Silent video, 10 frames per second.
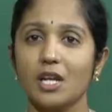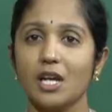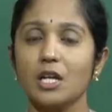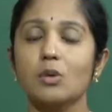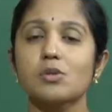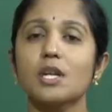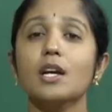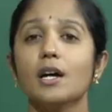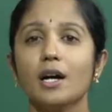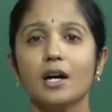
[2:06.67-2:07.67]
day
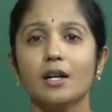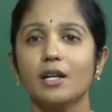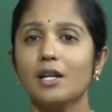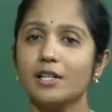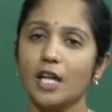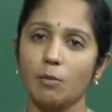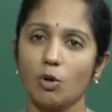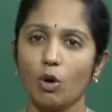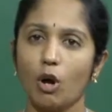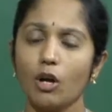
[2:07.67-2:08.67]
using a
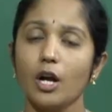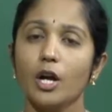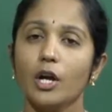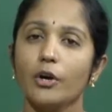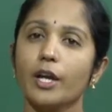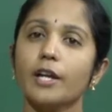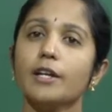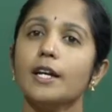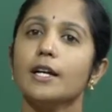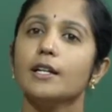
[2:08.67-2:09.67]
real-time clock,
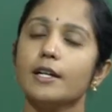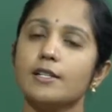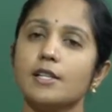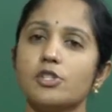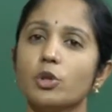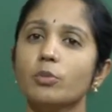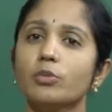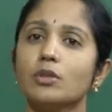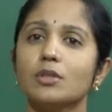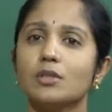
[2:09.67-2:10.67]
let us
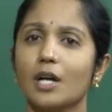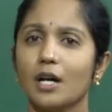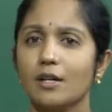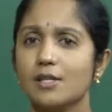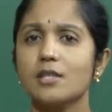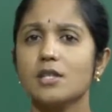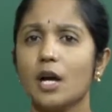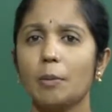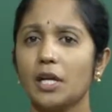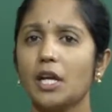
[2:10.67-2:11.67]
assume such
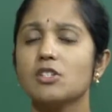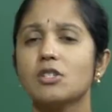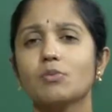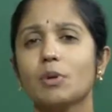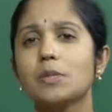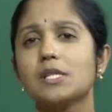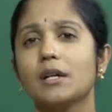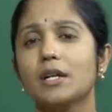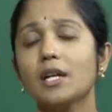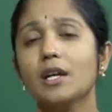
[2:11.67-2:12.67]
applications will be
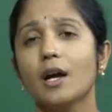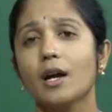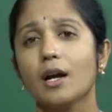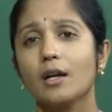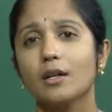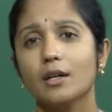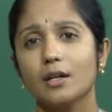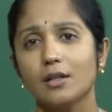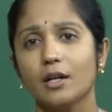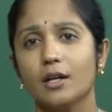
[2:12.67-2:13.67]
sending
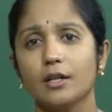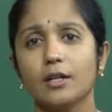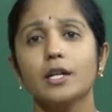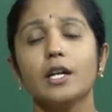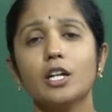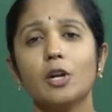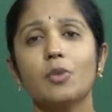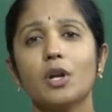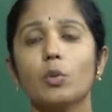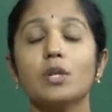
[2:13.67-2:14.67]
the
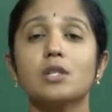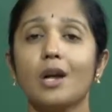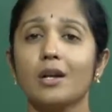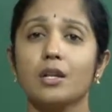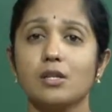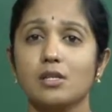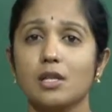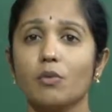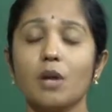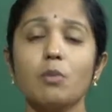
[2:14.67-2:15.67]
interrupt request
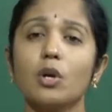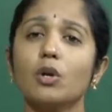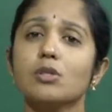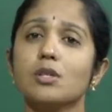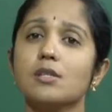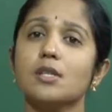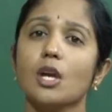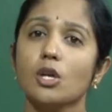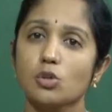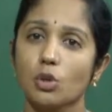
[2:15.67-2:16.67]
continuously. Why? Because
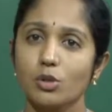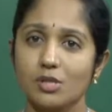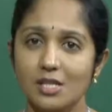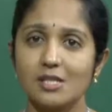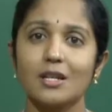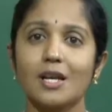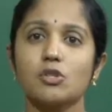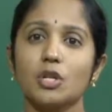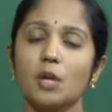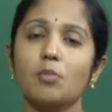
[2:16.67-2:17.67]
since it has
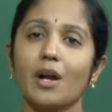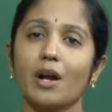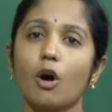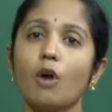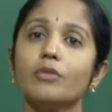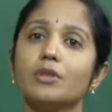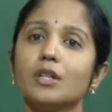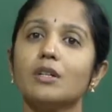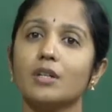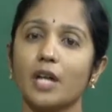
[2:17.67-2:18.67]
to keep track of
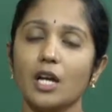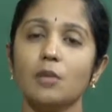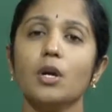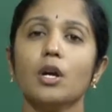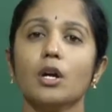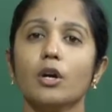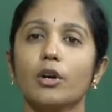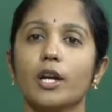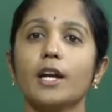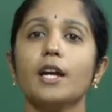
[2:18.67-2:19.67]
the
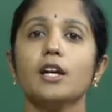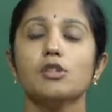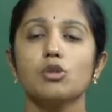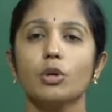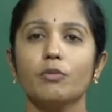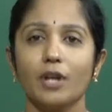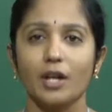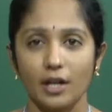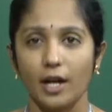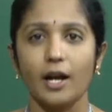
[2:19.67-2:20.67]
time, so if